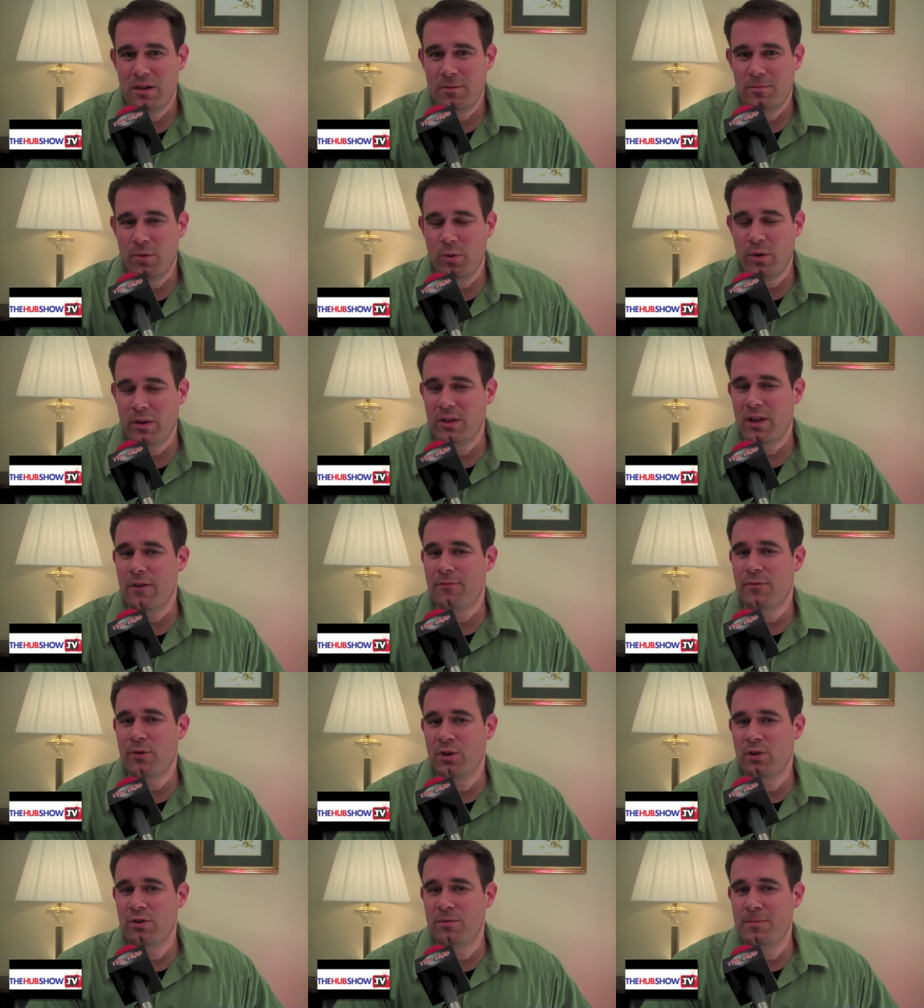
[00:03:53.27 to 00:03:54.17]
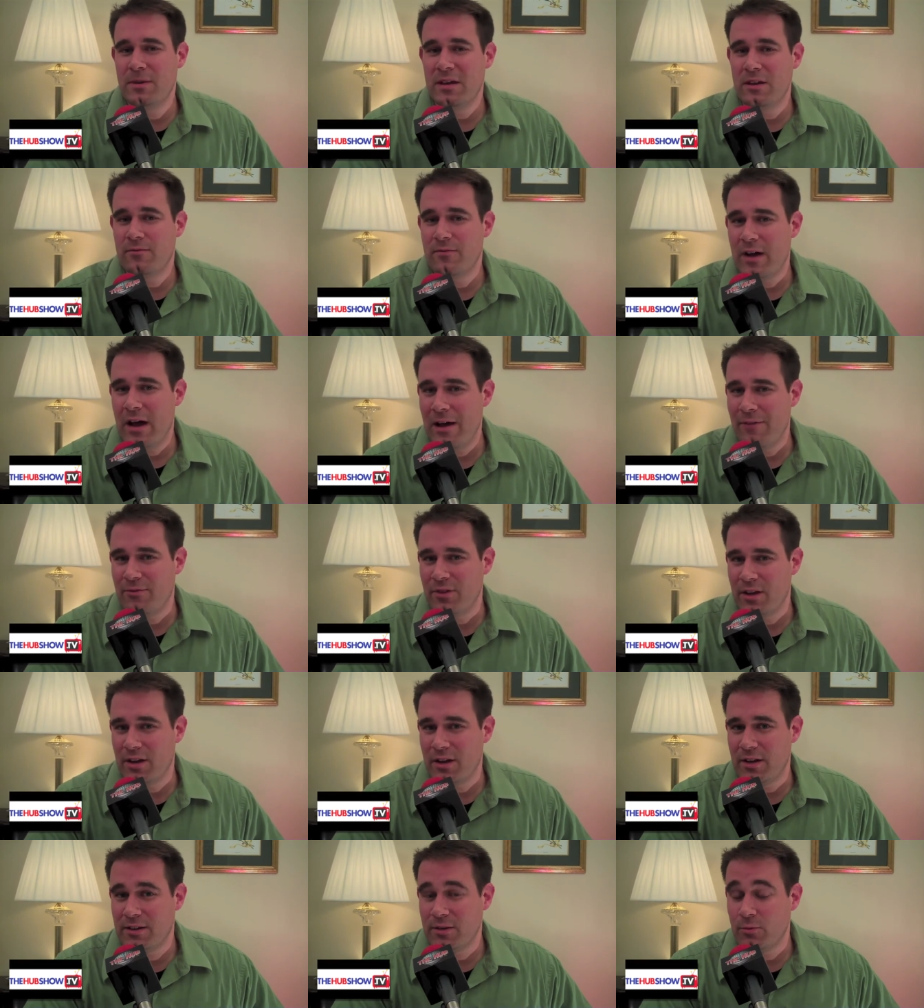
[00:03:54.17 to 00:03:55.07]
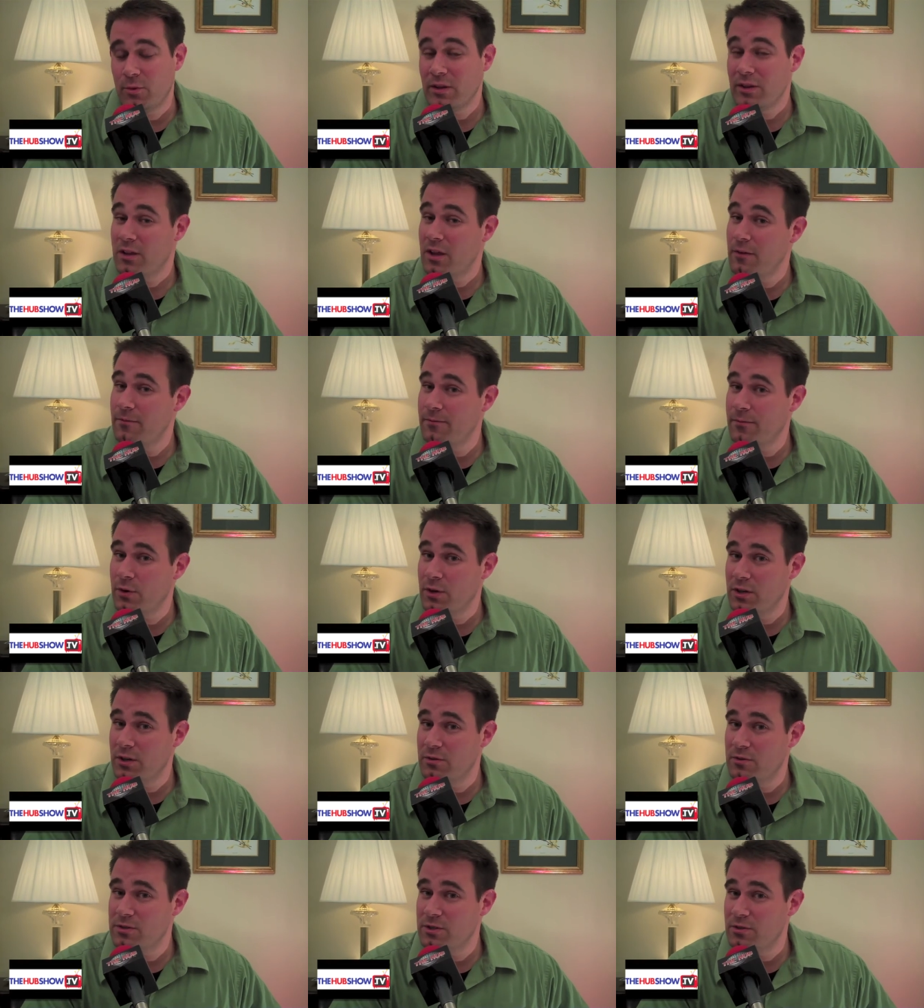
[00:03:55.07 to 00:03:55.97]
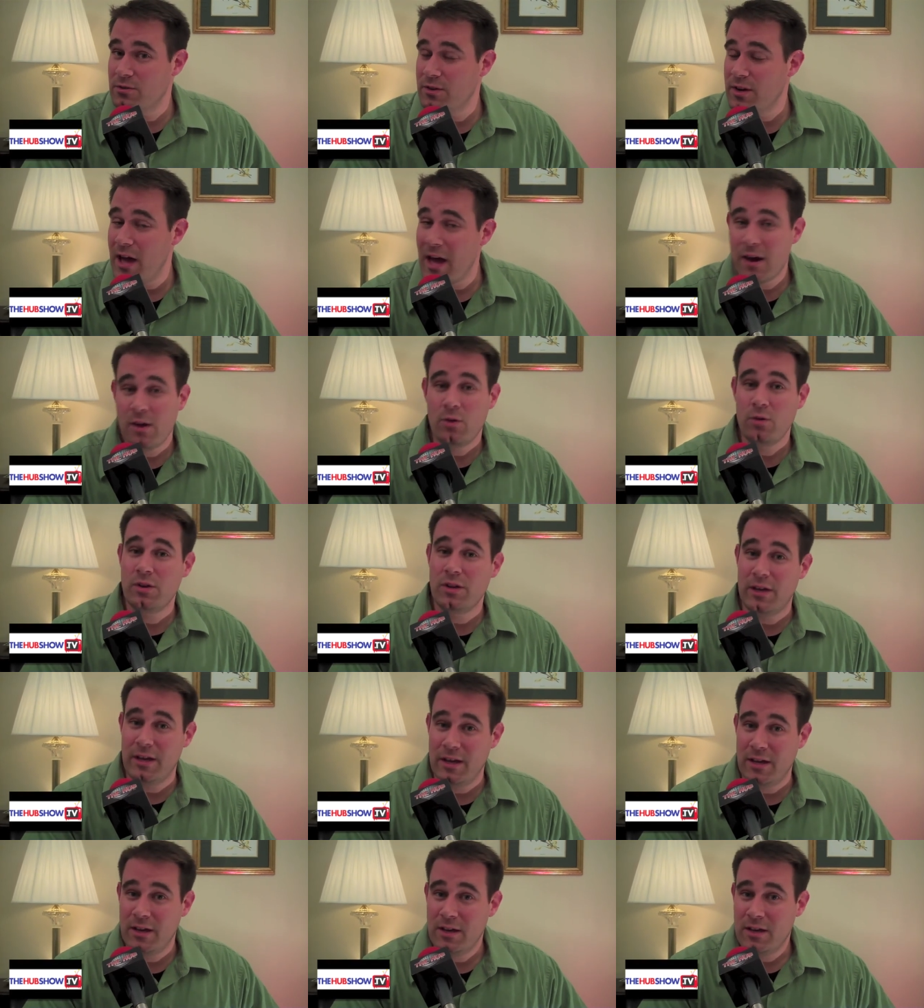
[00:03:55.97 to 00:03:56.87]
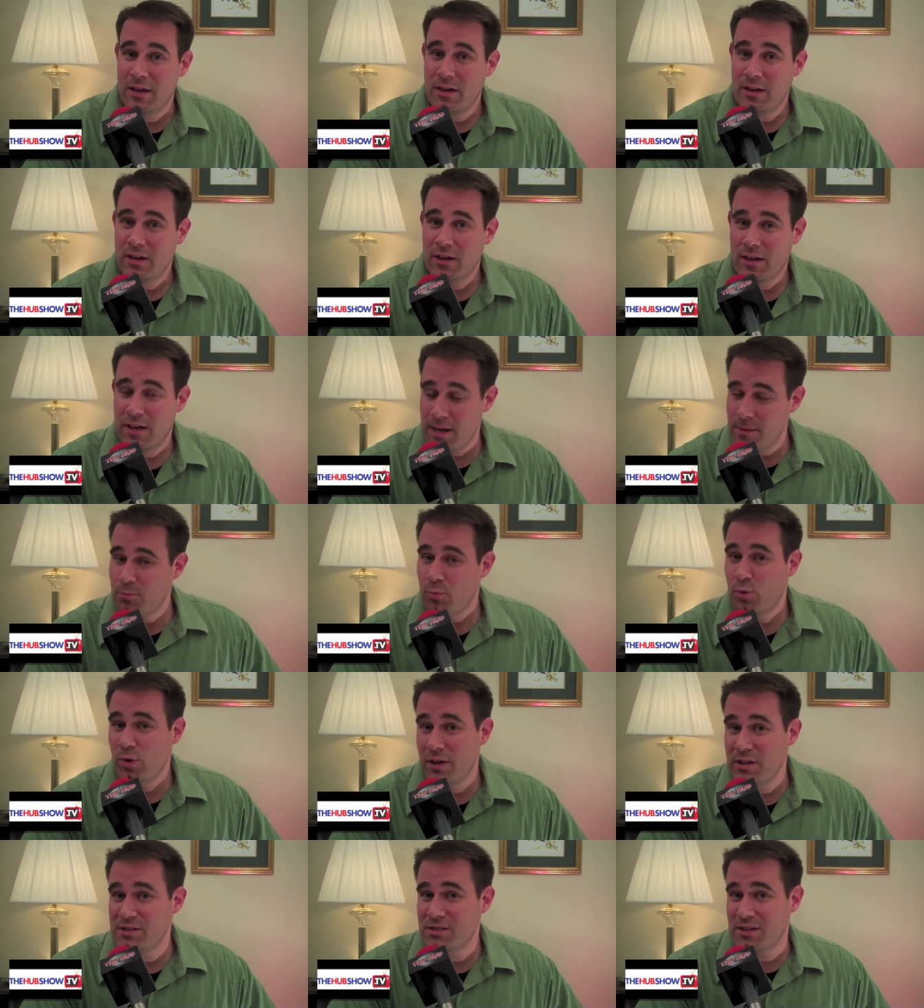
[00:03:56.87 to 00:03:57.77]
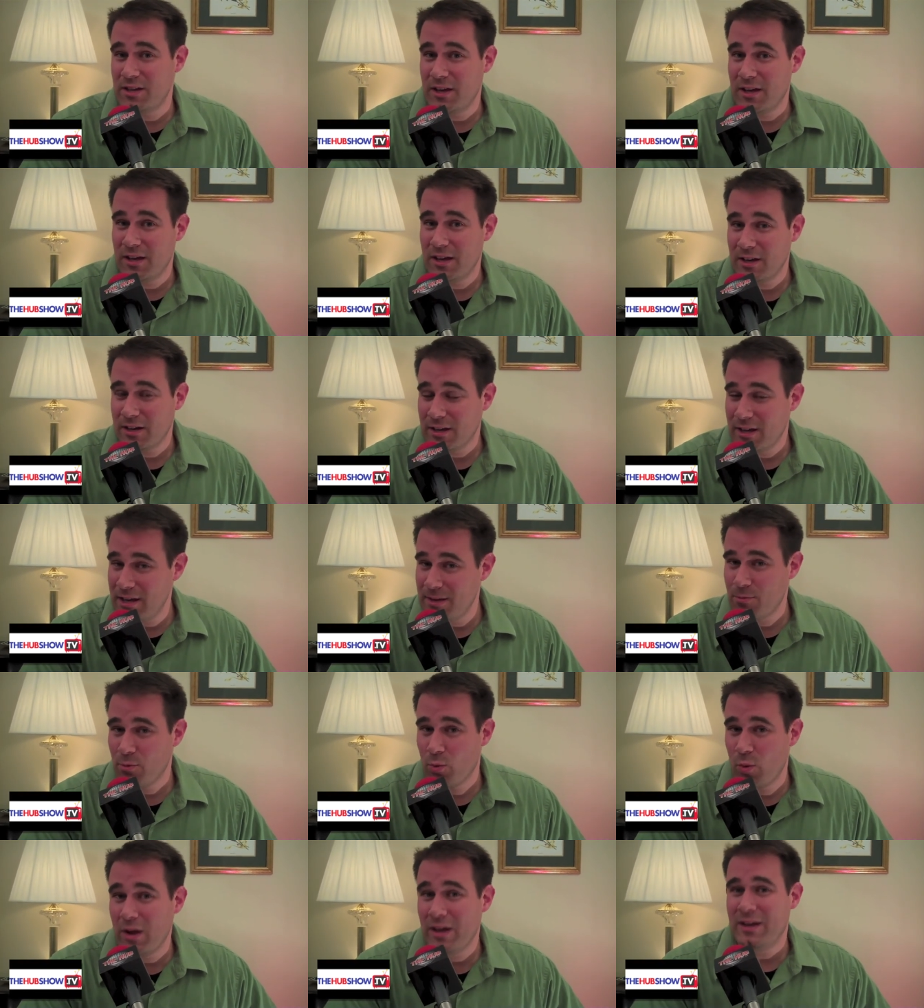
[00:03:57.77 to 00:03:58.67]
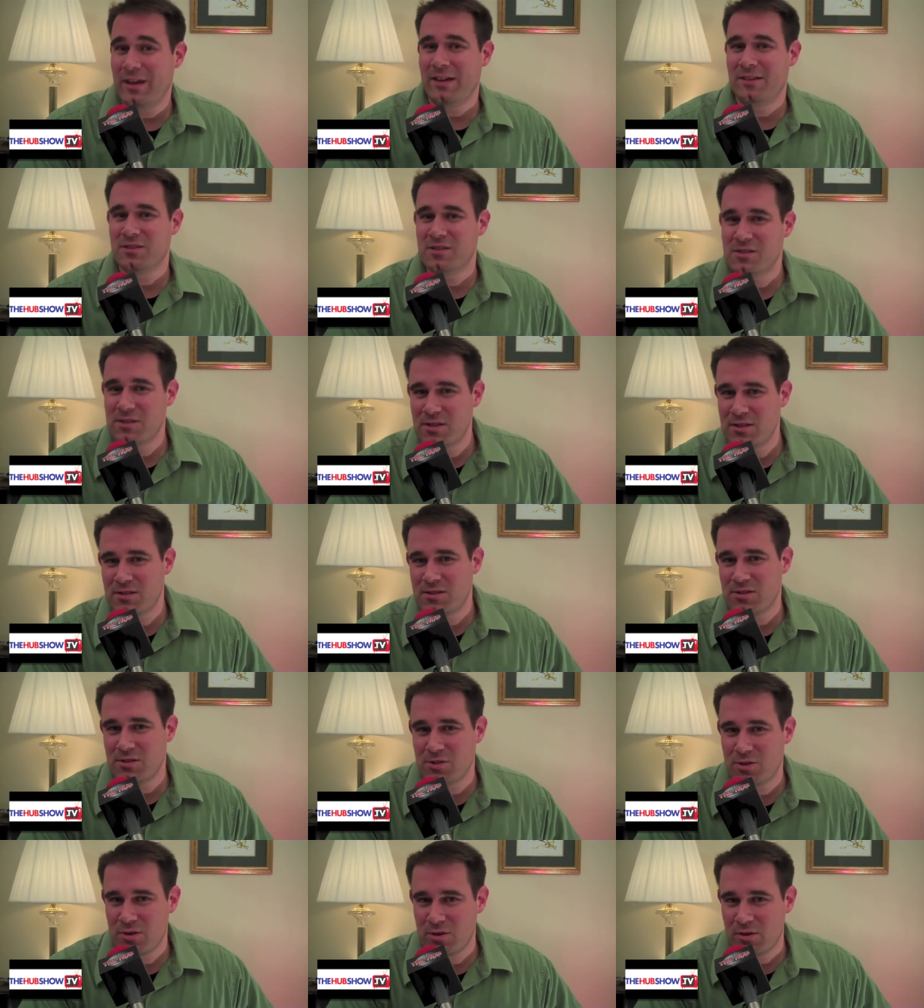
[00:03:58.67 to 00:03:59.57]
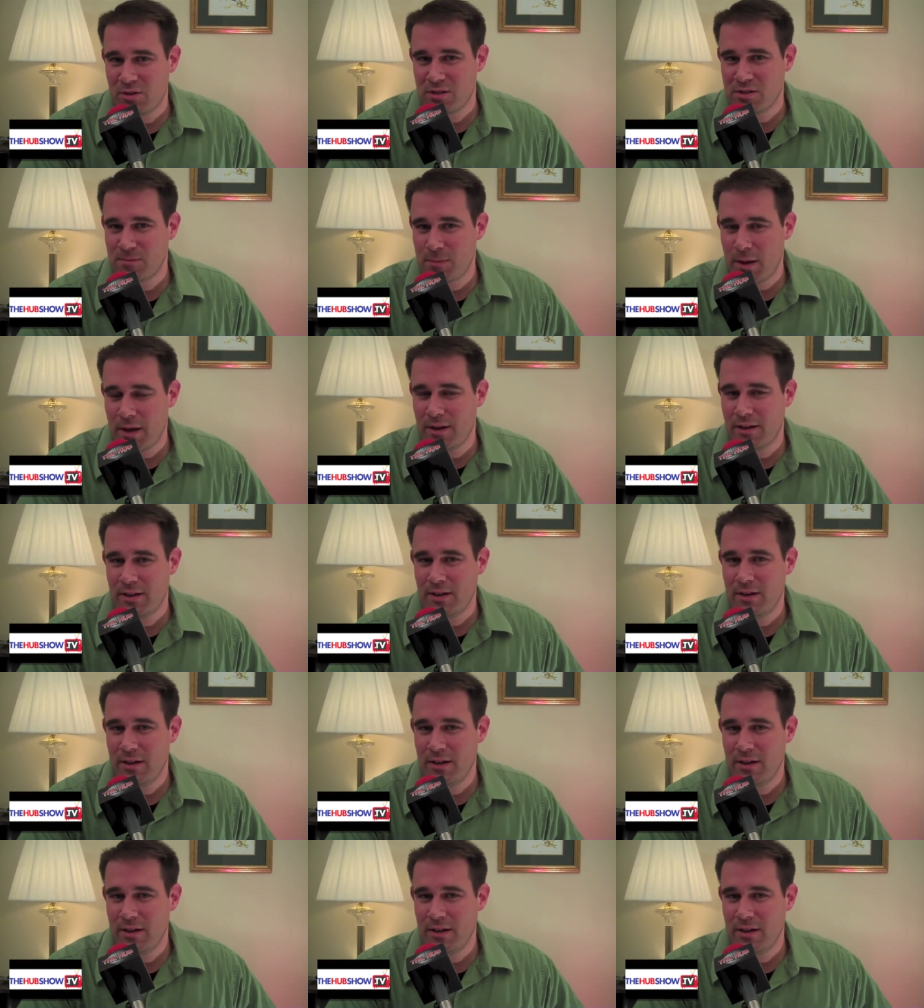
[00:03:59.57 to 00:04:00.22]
But we'd love for you to be involved in it, and we'd love for you to not only keep listening and keep reading the Citizen Journalist Pundit,